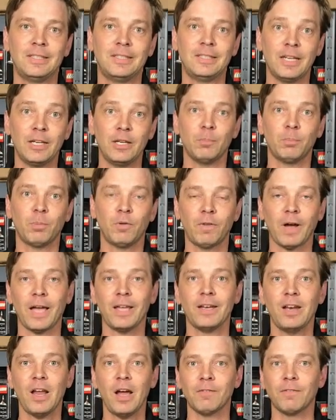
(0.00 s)
didn't
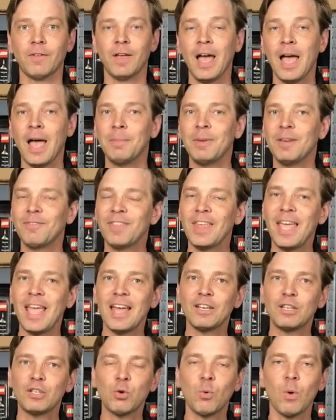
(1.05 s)
provide enough. I mean, if they
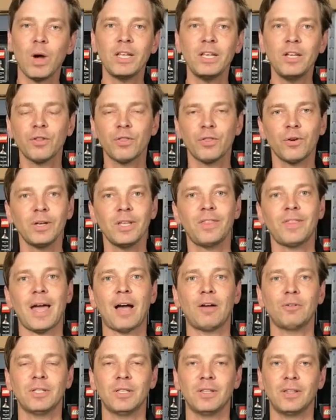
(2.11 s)
had 20 or
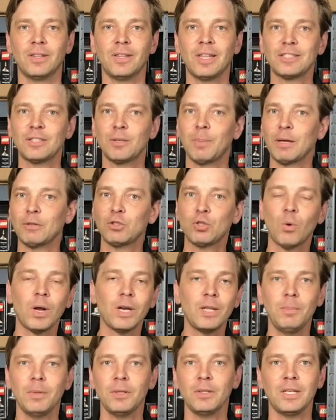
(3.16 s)
30,000, that's about
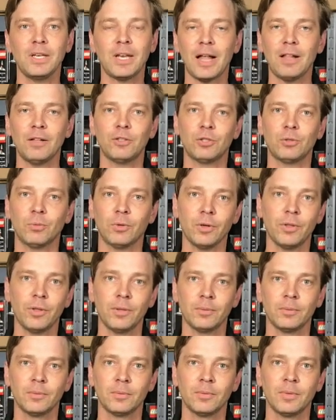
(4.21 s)
$20 million worth.
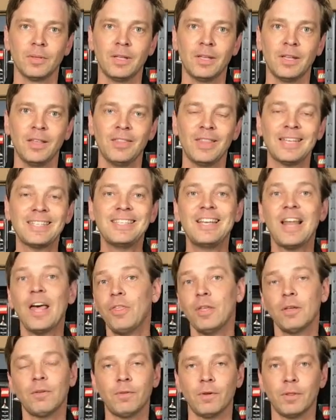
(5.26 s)
That's
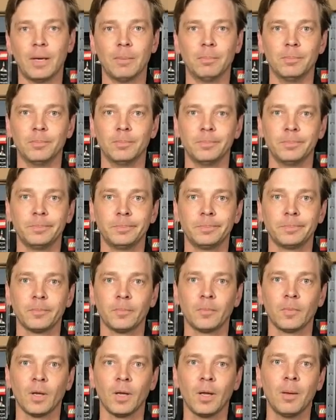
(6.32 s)
nothing for them.
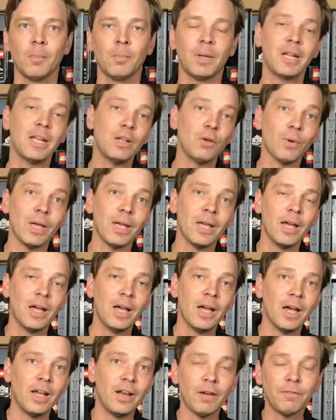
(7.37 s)
But anyway,
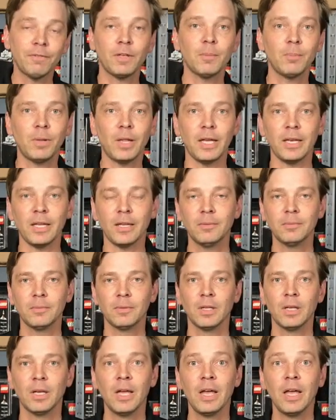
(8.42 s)
enough complaining.
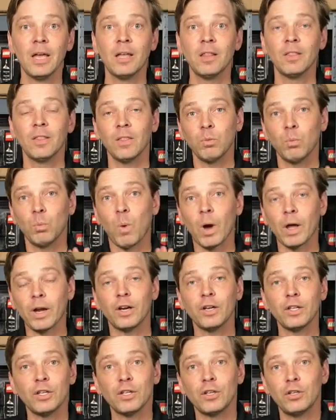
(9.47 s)
What
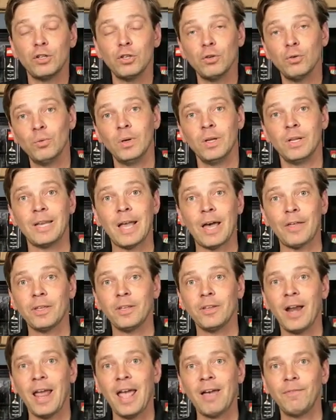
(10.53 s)
are you going to do now
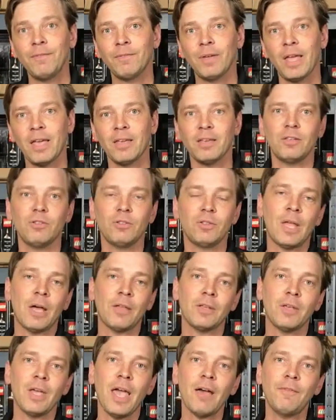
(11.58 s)
that you
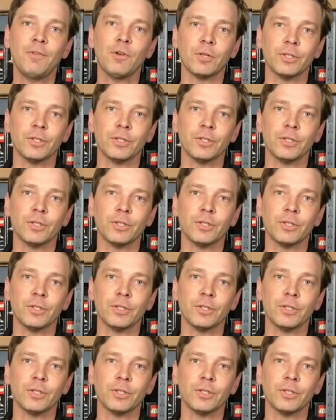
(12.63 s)
have